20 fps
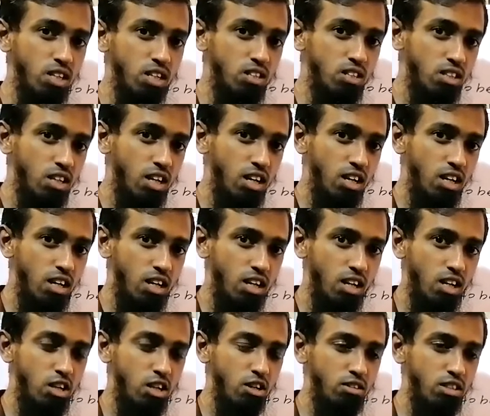this
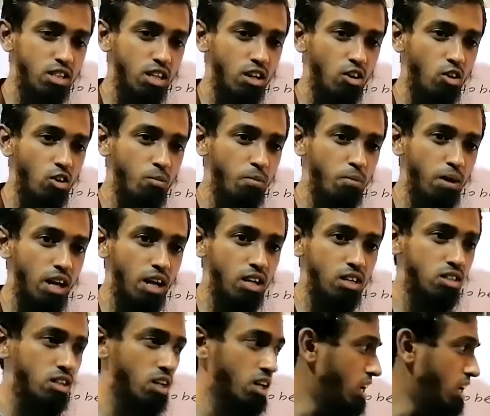reducing loan
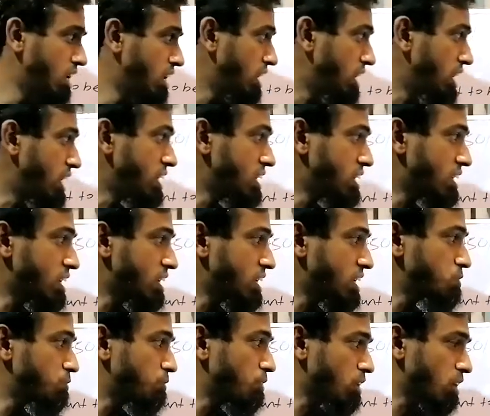balance,
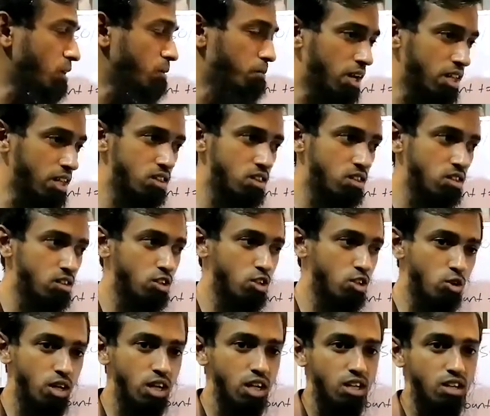interest for a month
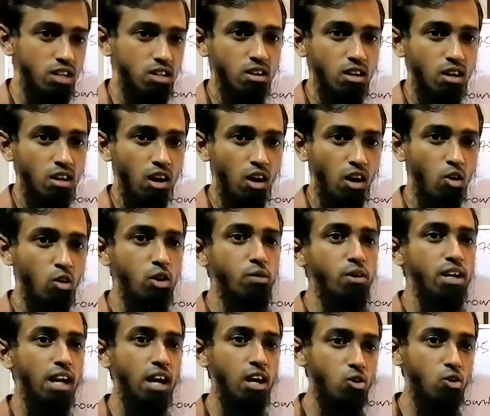unit. How do
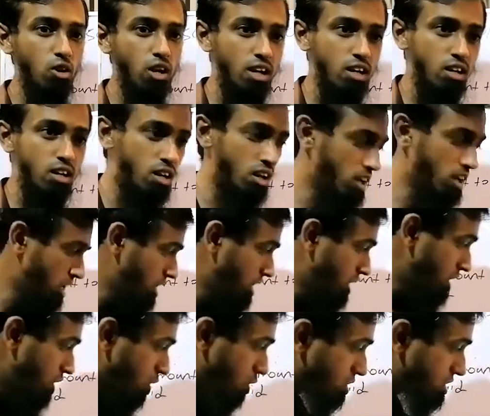we calculate?
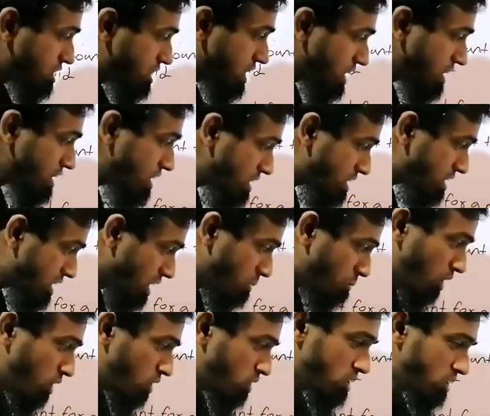Using this
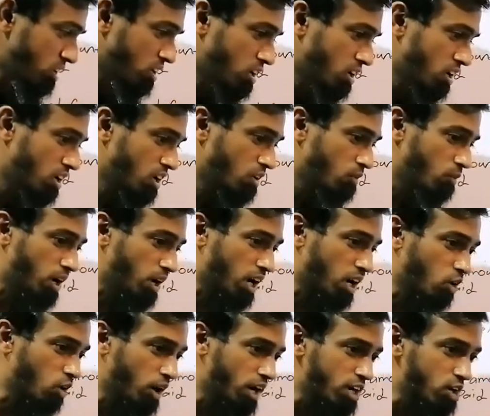amount, we are
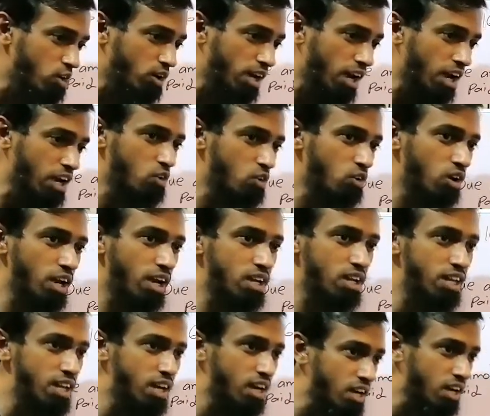going to calculate
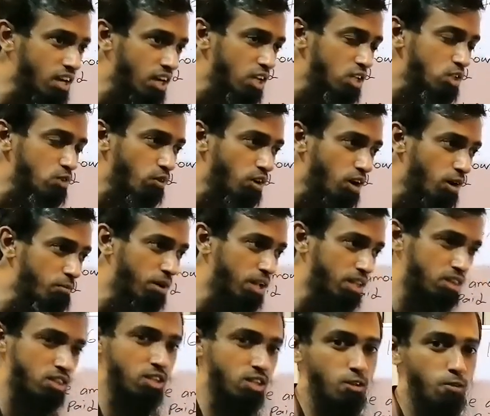the interest for a
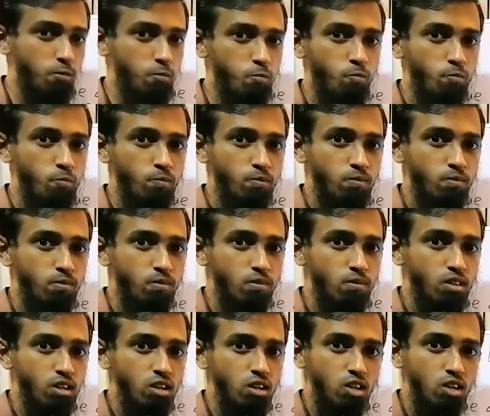month.
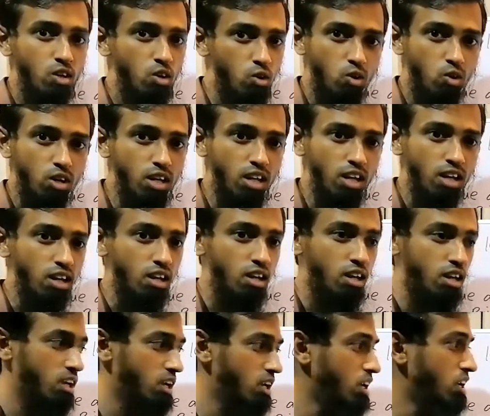Okay.
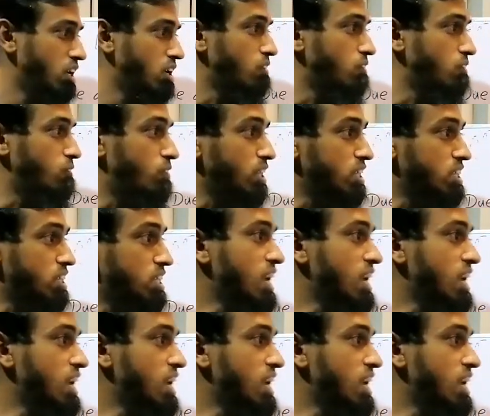With